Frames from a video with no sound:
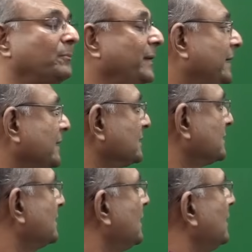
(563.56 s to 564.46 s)

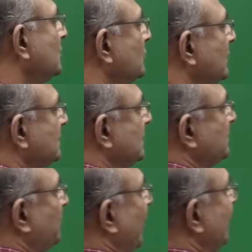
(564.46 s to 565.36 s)
meters. So this is
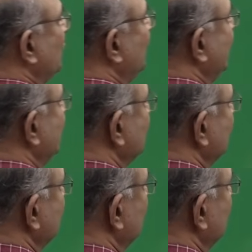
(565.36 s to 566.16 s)
0.2 meters. So this